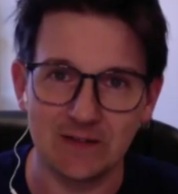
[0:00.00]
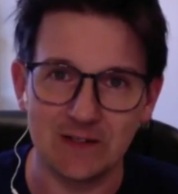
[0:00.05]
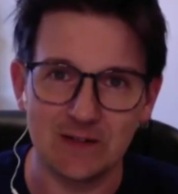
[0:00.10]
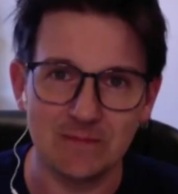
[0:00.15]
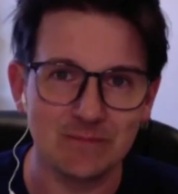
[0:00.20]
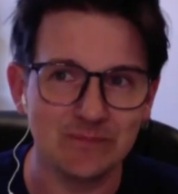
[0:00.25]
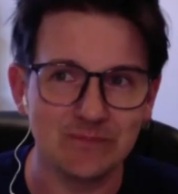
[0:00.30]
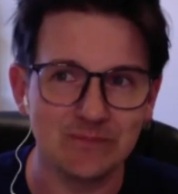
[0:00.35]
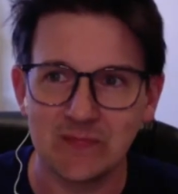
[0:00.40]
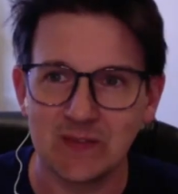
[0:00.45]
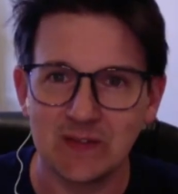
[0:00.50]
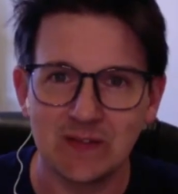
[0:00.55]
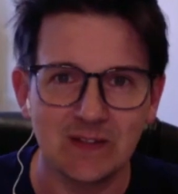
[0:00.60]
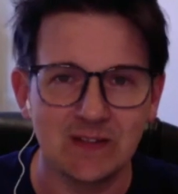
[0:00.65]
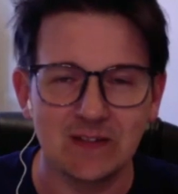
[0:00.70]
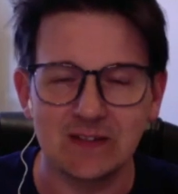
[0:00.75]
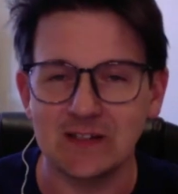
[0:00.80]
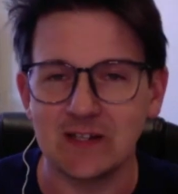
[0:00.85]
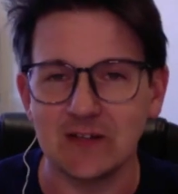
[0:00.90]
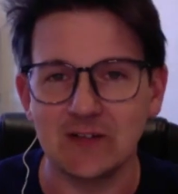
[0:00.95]
And
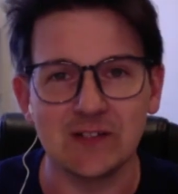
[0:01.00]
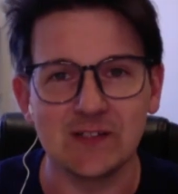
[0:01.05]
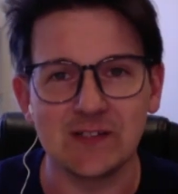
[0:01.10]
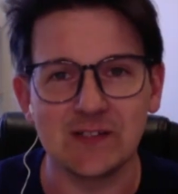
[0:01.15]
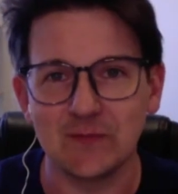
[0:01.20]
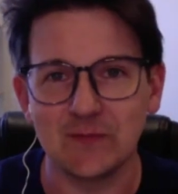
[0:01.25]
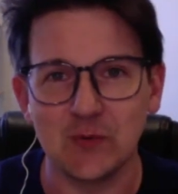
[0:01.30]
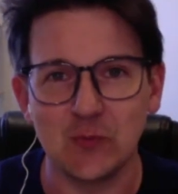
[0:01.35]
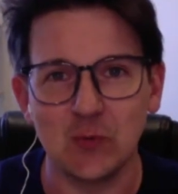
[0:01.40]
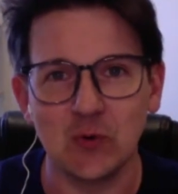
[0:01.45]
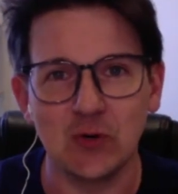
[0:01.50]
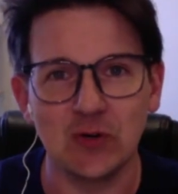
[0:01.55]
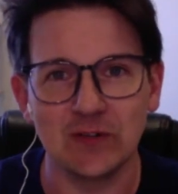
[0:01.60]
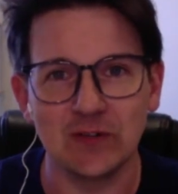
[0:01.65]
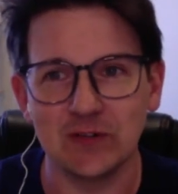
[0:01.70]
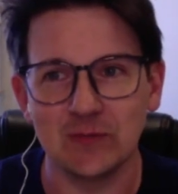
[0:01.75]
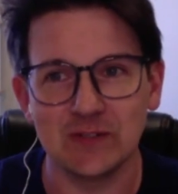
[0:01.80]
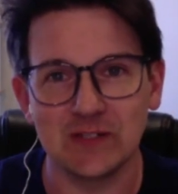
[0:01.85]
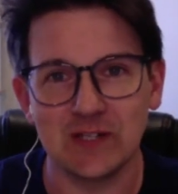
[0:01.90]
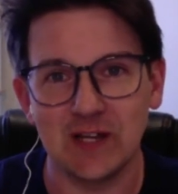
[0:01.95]
during the Civil War,
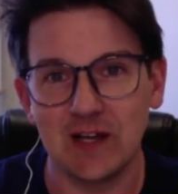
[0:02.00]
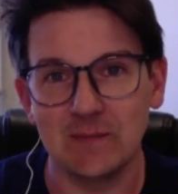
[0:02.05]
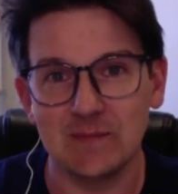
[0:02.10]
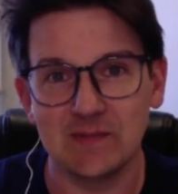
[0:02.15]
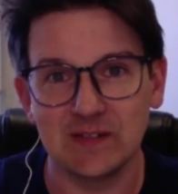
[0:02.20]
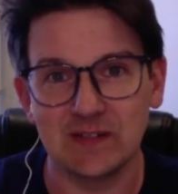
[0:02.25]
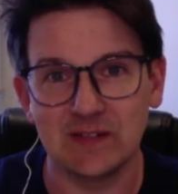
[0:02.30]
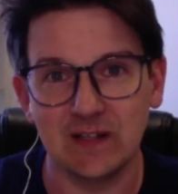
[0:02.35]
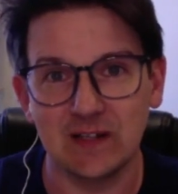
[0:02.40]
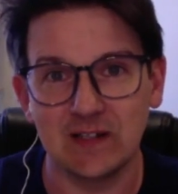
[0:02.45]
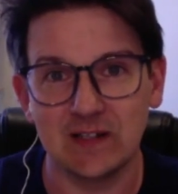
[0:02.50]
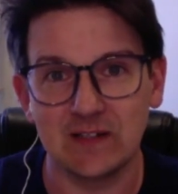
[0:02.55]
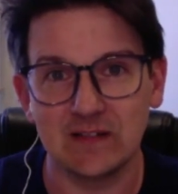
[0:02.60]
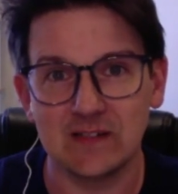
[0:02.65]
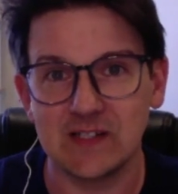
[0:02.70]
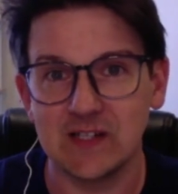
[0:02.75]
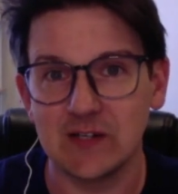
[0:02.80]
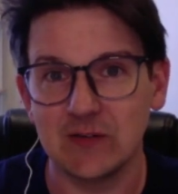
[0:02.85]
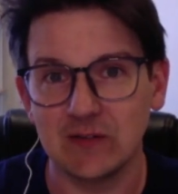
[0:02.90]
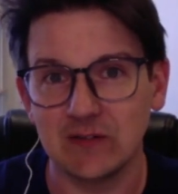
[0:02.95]
there were times that like
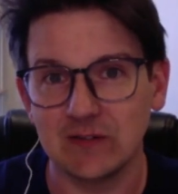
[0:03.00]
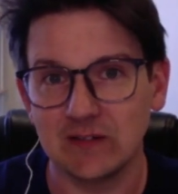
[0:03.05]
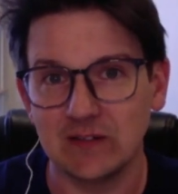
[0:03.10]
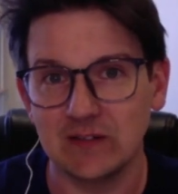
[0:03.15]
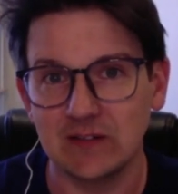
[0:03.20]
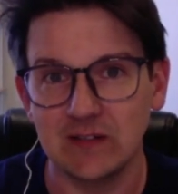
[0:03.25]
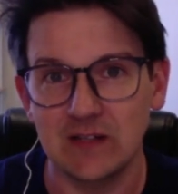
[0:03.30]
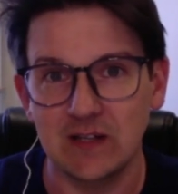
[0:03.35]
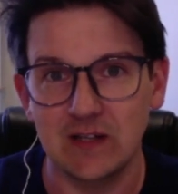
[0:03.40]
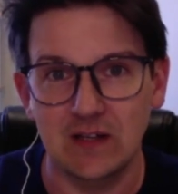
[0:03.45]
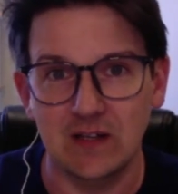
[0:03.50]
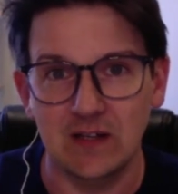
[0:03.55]
secretly